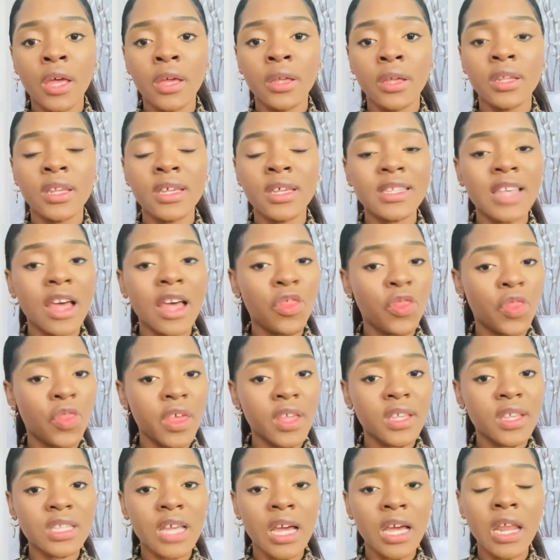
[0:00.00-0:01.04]
These are
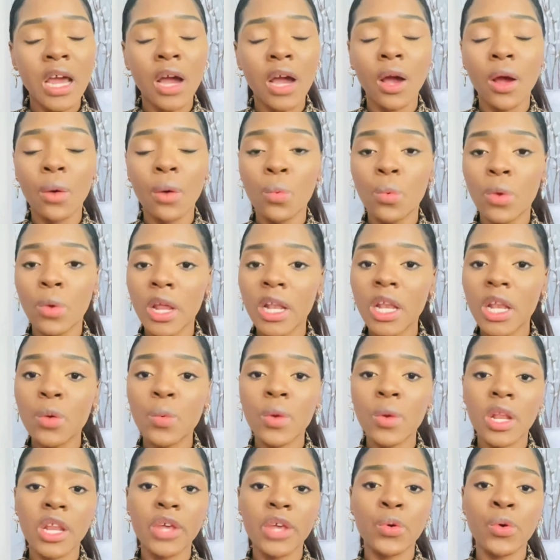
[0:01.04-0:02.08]
things that are really,
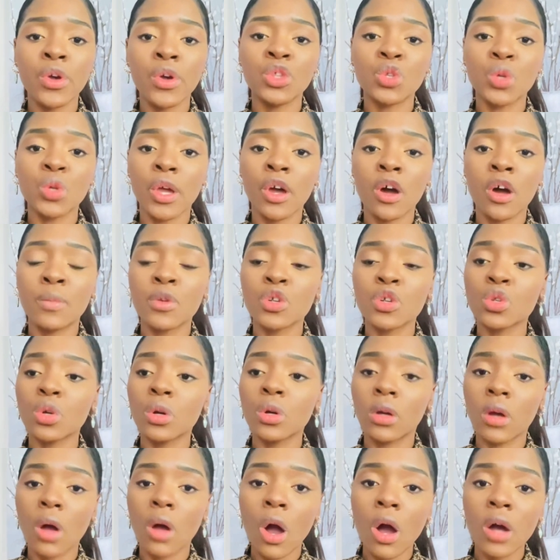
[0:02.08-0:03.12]
really going to help us.
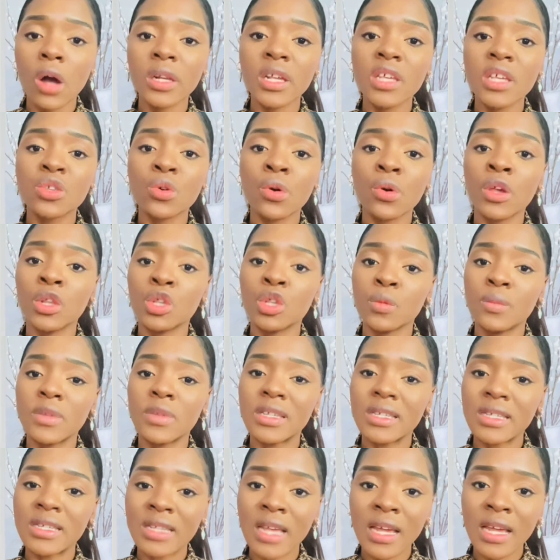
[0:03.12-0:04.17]
So God is going to be
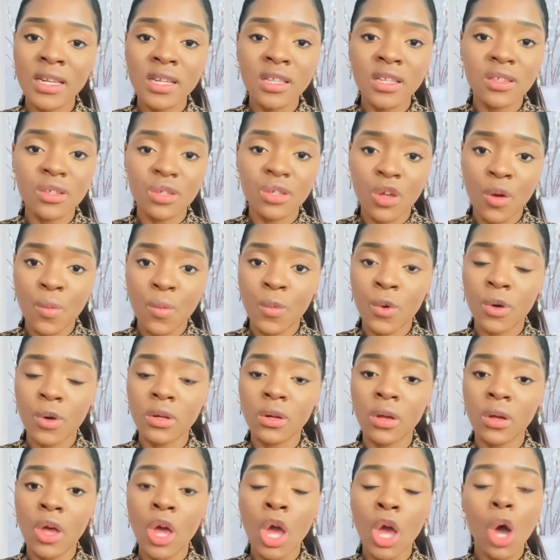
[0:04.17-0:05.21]
sending
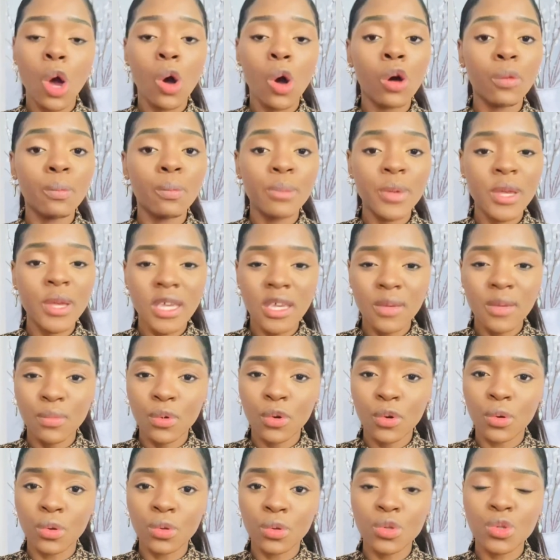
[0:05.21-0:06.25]
someone or
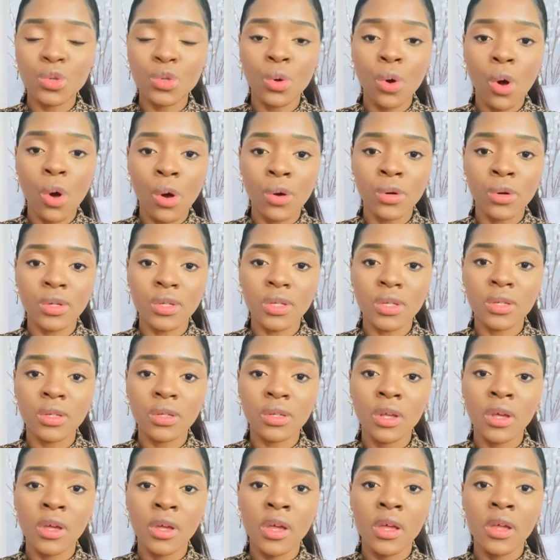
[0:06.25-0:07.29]
people to us
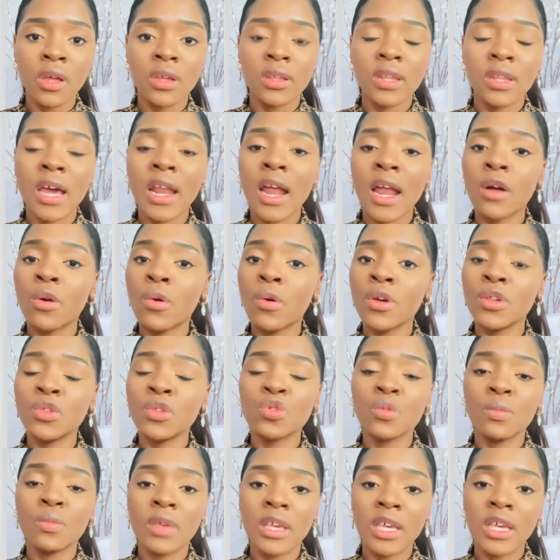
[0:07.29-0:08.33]
that are going
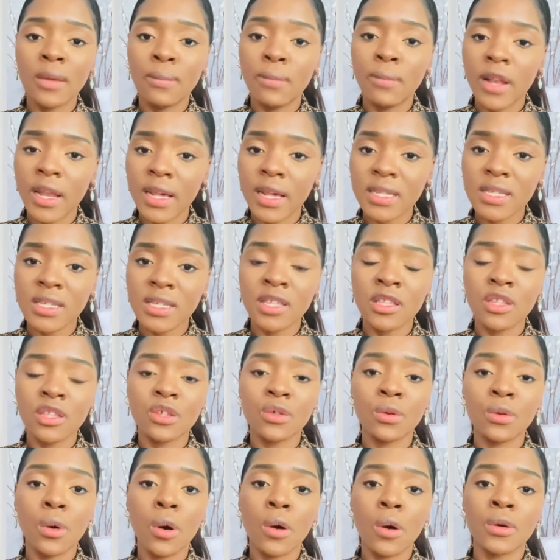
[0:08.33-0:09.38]
to be a blessing
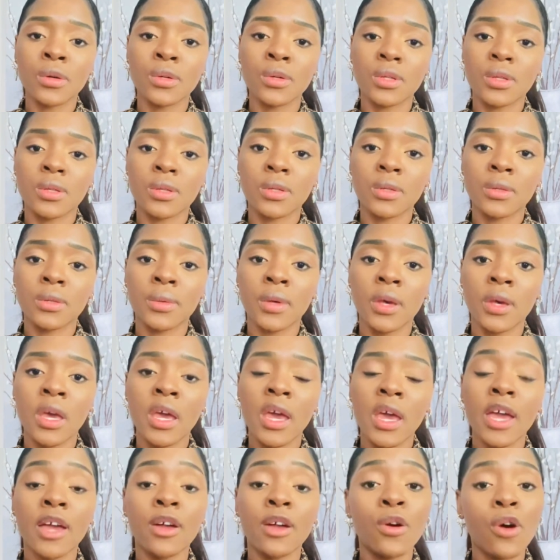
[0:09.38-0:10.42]
to us.
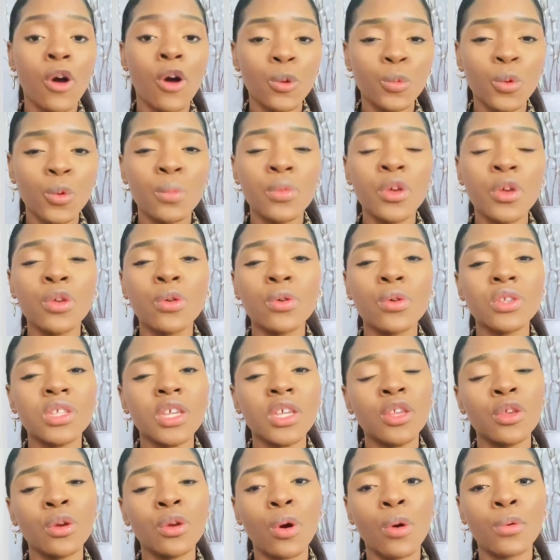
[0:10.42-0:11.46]
And God will be
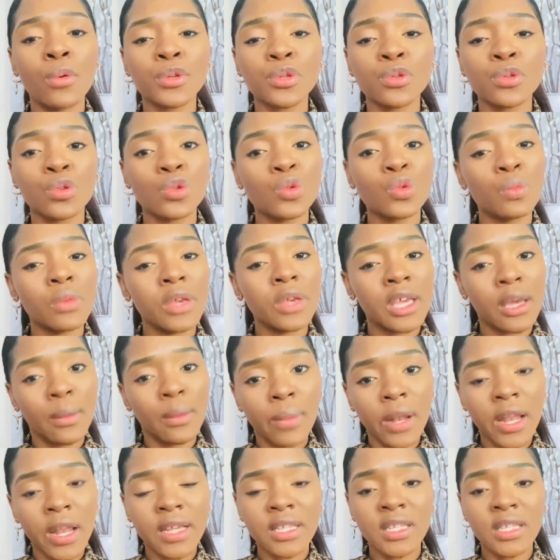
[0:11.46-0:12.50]
using you also to be a
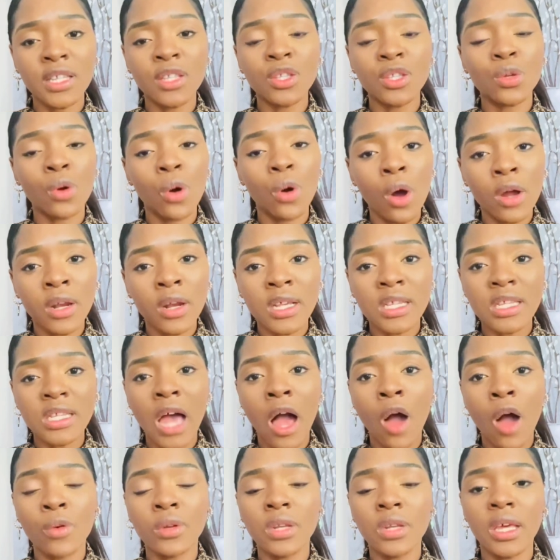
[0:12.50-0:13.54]
blessing to others
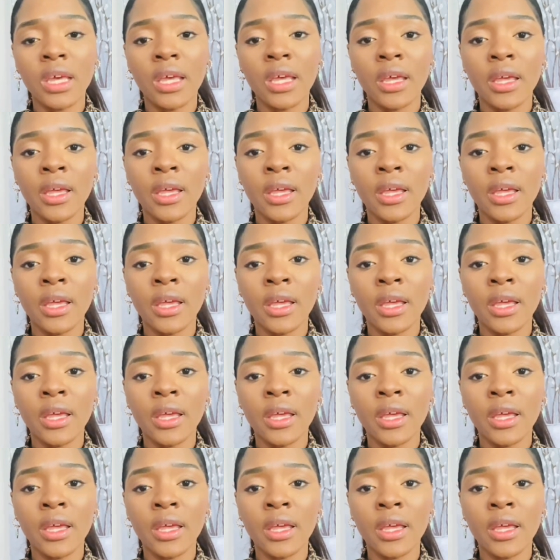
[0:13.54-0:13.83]
out there.